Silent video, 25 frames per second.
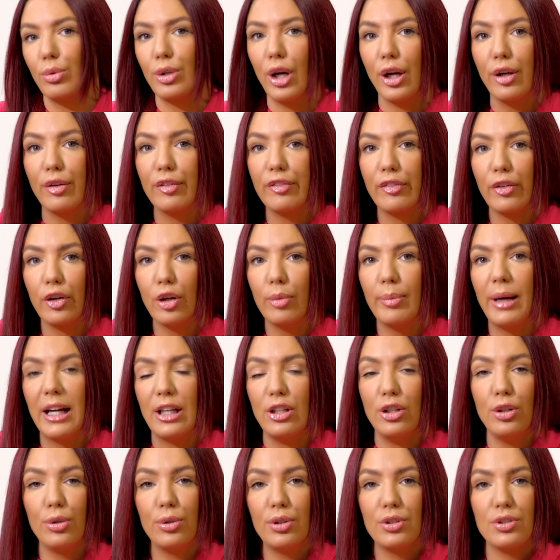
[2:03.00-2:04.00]
go from
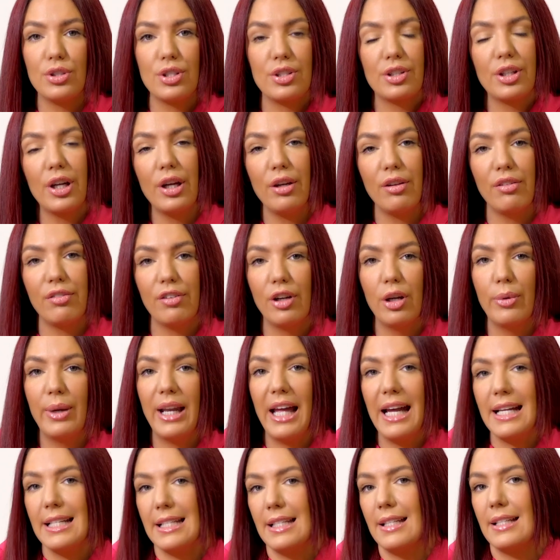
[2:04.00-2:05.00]
and you can just go through and
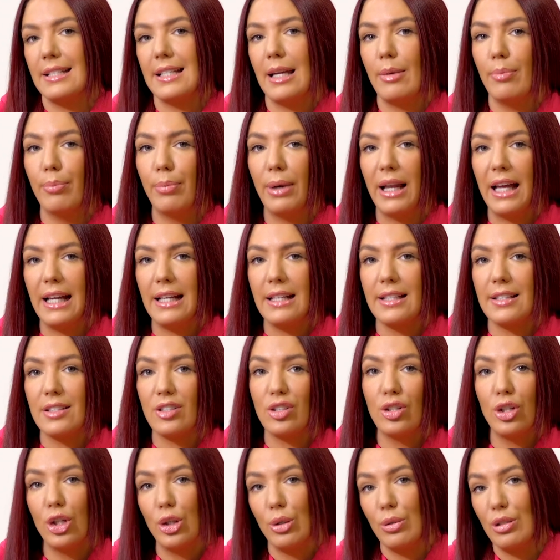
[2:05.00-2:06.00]
edit the templates
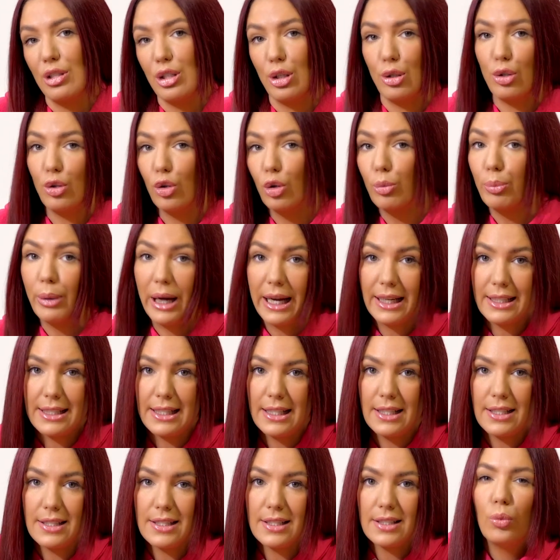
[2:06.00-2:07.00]
to suit your
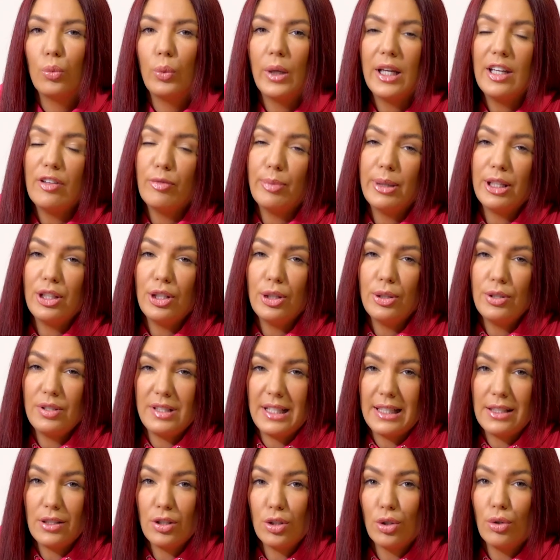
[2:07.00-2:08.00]
practice. We've been
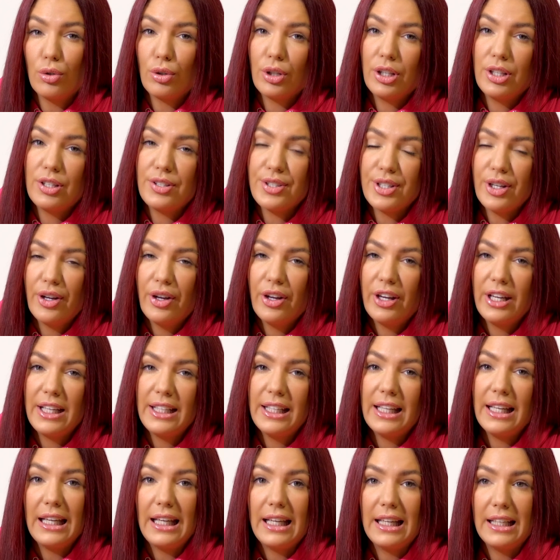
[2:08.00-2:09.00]
using
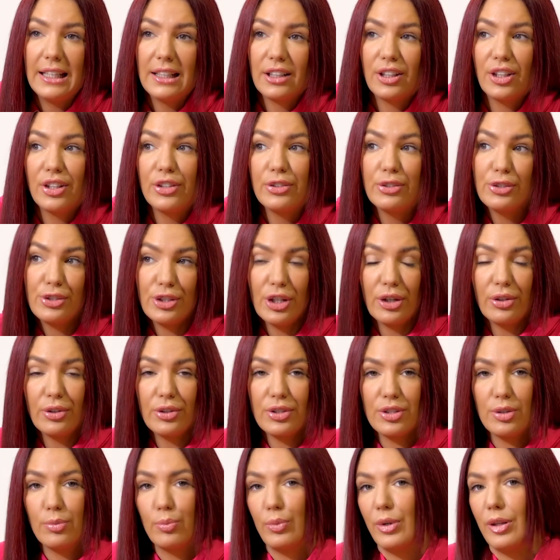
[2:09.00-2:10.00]
DocuSign in
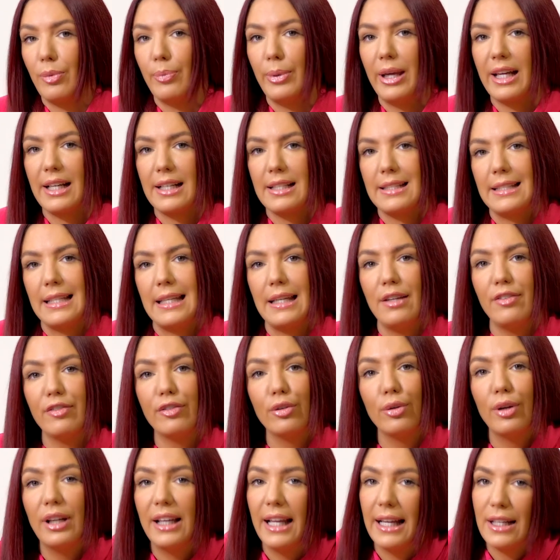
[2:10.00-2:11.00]
conjunction with Pixie
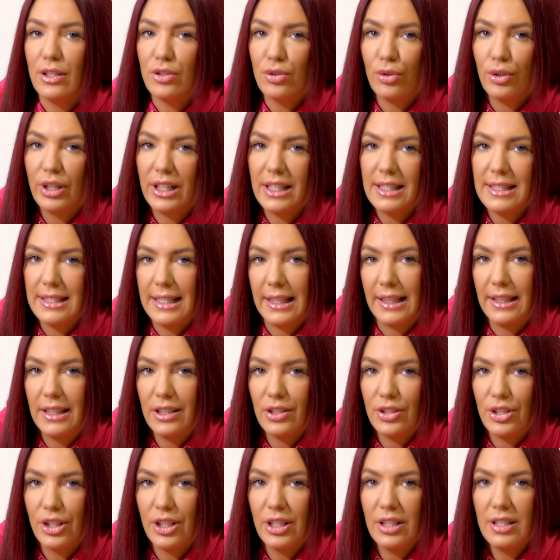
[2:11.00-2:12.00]
for electronic
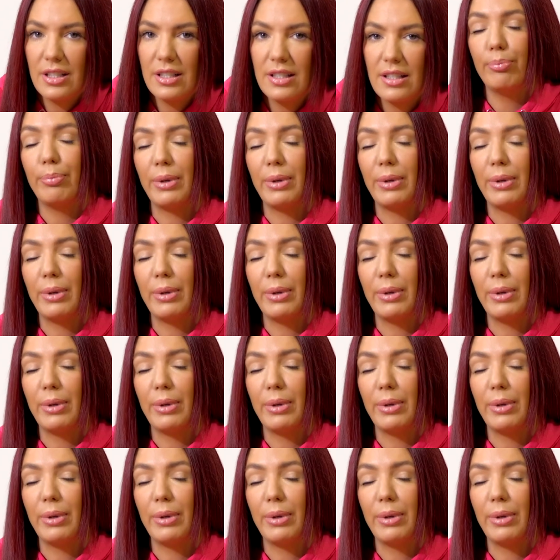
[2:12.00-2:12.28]
signatures